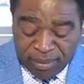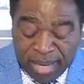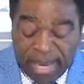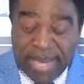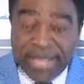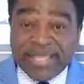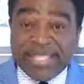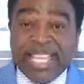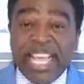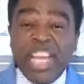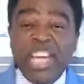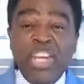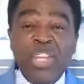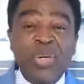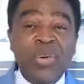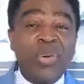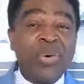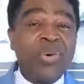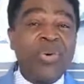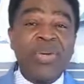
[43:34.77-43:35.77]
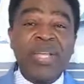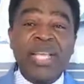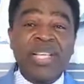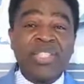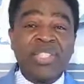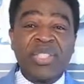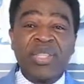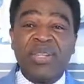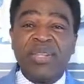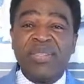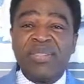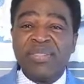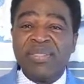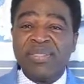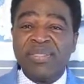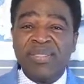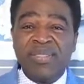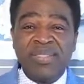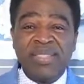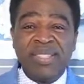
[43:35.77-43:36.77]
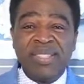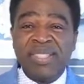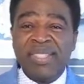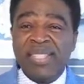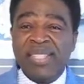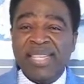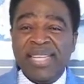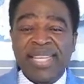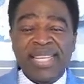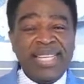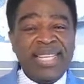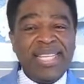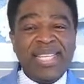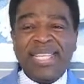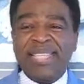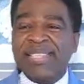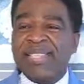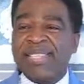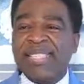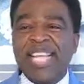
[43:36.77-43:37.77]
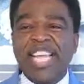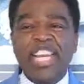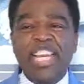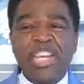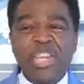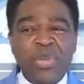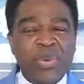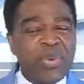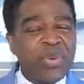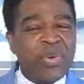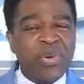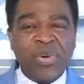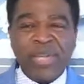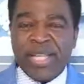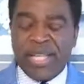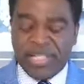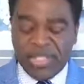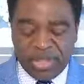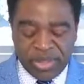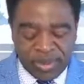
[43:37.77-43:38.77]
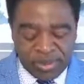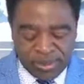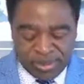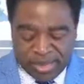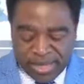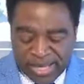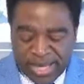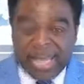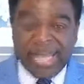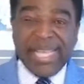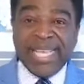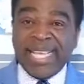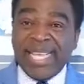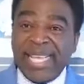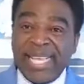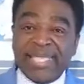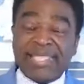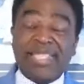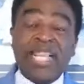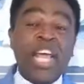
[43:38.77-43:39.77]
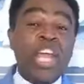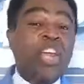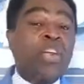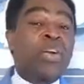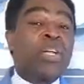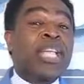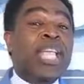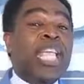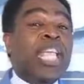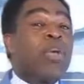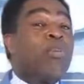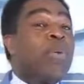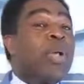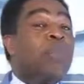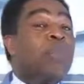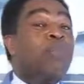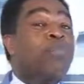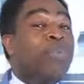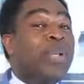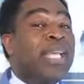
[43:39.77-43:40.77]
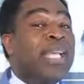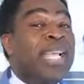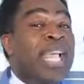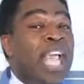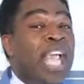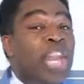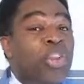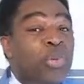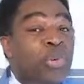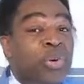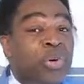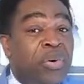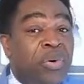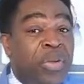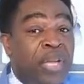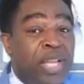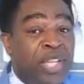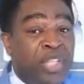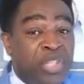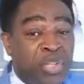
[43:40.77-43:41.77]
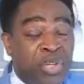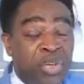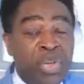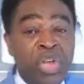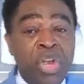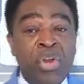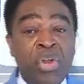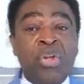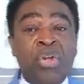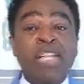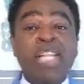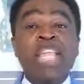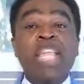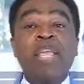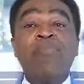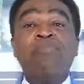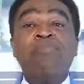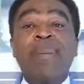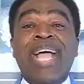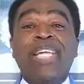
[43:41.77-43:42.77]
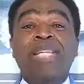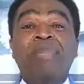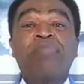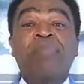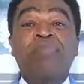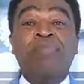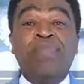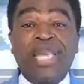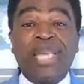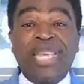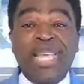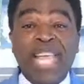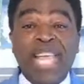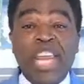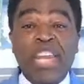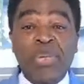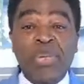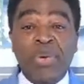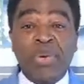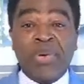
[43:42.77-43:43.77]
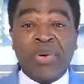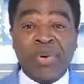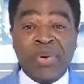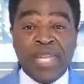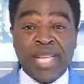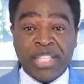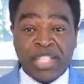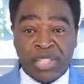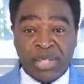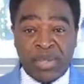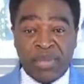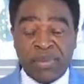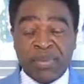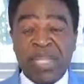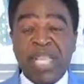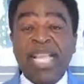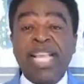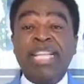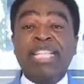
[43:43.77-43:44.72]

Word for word: He's a new creation. He is a new creation. He is not, he will be a new creation. Not, he might be a new creation.